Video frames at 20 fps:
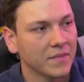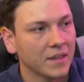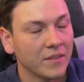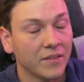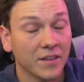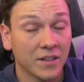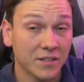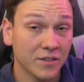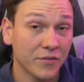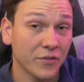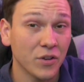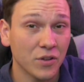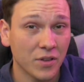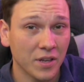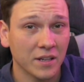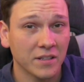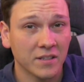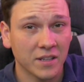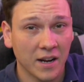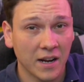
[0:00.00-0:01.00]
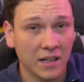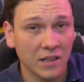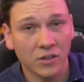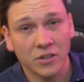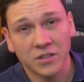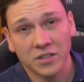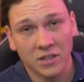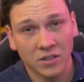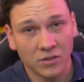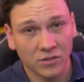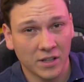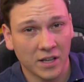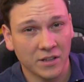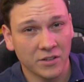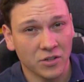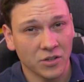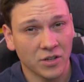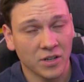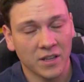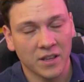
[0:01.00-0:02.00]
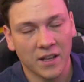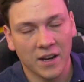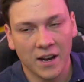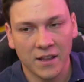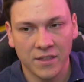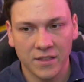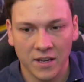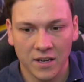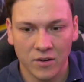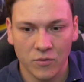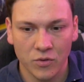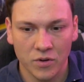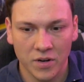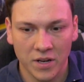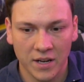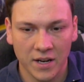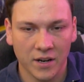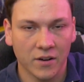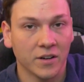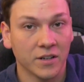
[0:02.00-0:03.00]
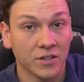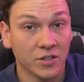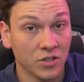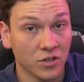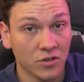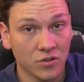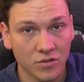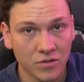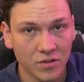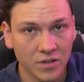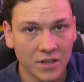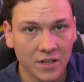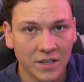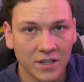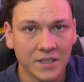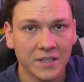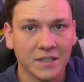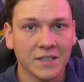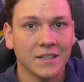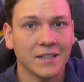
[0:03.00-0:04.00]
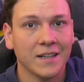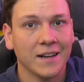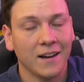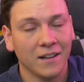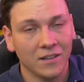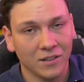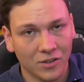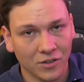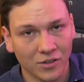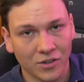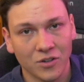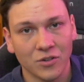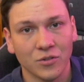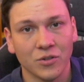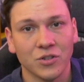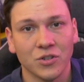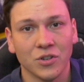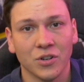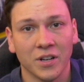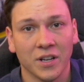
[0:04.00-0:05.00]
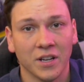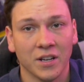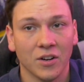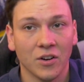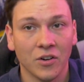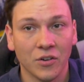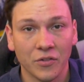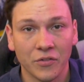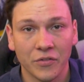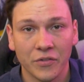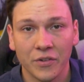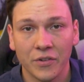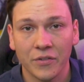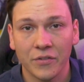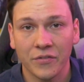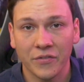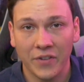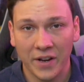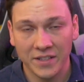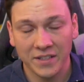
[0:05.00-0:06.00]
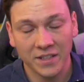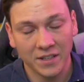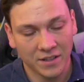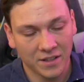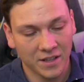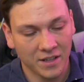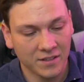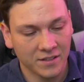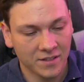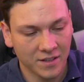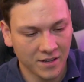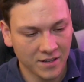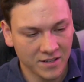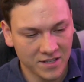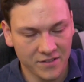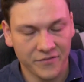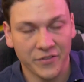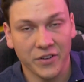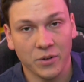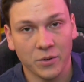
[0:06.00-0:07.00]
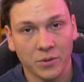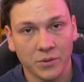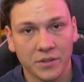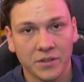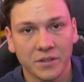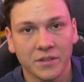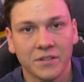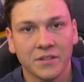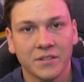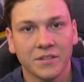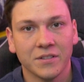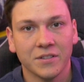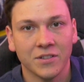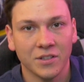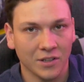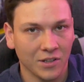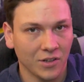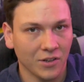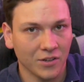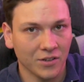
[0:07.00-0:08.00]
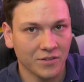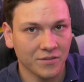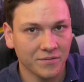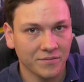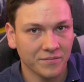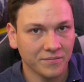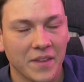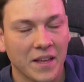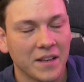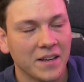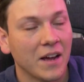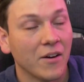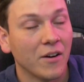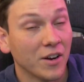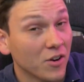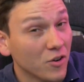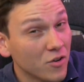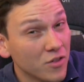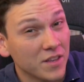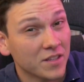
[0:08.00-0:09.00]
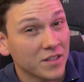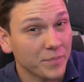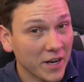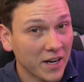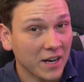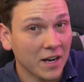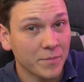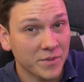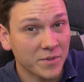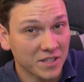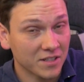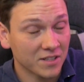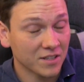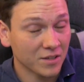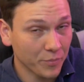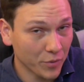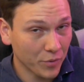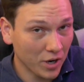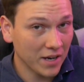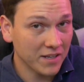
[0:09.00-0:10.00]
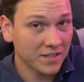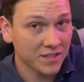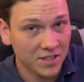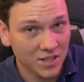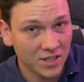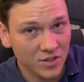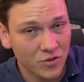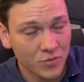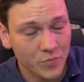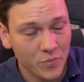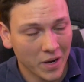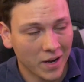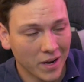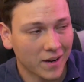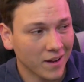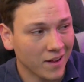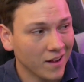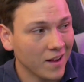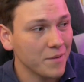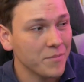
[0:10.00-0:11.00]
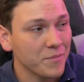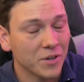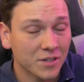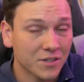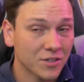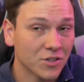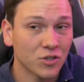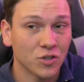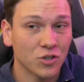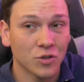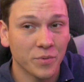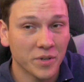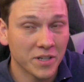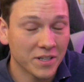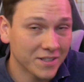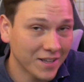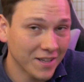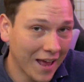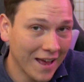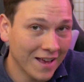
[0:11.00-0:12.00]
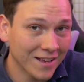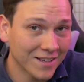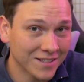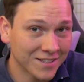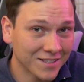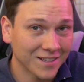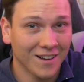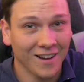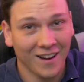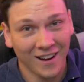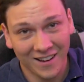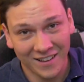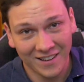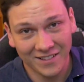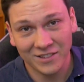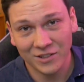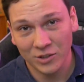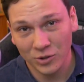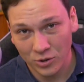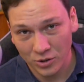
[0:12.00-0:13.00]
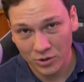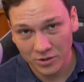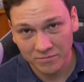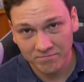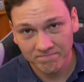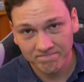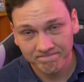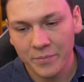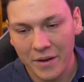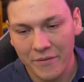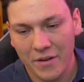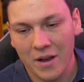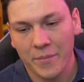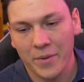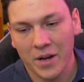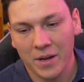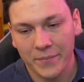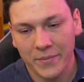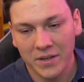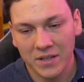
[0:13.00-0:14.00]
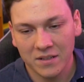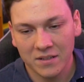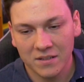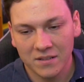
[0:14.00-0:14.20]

And there's a few things that I learned along that journey that I think would encourage you along your journey of facing things that are difficult to learn. Now, I know this might come as a surprise to you, but I'm not as stupid as, as I look. Maybe I might be.